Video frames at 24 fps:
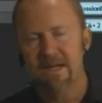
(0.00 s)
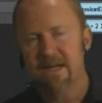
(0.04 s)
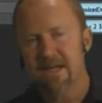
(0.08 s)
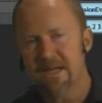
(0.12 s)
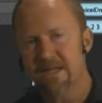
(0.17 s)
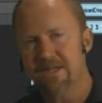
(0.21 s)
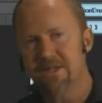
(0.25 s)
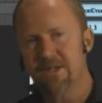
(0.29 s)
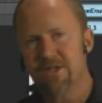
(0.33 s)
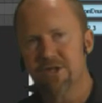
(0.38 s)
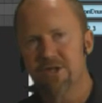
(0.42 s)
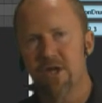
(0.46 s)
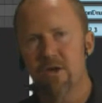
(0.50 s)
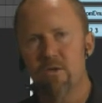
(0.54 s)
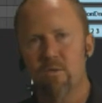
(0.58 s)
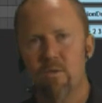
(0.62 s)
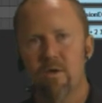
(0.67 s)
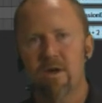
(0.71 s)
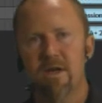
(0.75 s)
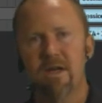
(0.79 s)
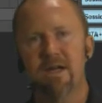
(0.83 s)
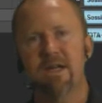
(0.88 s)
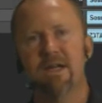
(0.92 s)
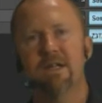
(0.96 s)
is to show
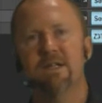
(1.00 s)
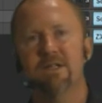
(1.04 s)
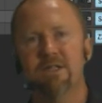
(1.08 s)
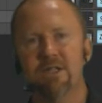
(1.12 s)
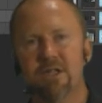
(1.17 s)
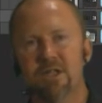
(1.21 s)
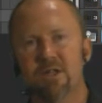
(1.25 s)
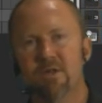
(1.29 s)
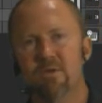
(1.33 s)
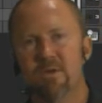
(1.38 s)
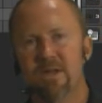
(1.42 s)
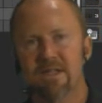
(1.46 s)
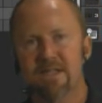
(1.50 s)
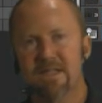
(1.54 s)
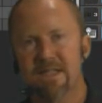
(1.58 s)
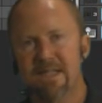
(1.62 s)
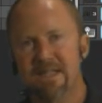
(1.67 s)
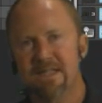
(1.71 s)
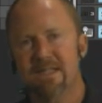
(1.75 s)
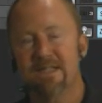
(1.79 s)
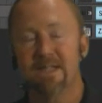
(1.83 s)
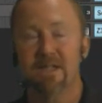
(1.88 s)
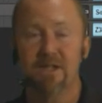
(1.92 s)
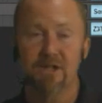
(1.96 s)
what I can do with
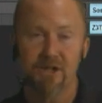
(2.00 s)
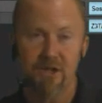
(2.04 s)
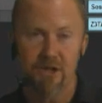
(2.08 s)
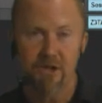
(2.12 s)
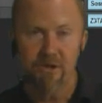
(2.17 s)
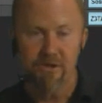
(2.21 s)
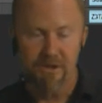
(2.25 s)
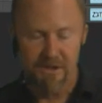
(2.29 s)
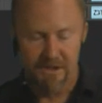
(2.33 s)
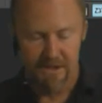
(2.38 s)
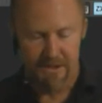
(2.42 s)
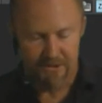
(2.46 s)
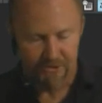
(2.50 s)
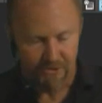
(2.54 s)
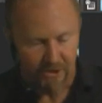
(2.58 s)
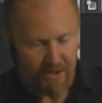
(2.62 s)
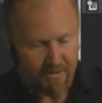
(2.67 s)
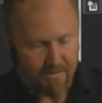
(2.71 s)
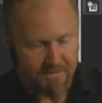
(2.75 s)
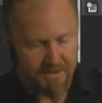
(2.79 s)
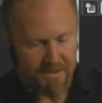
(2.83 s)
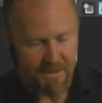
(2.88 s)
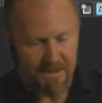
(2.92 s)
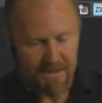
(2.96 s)
Zeta using
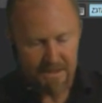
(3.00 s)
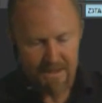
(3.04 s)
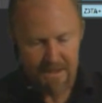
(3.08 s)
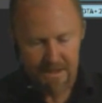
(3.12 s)
drums.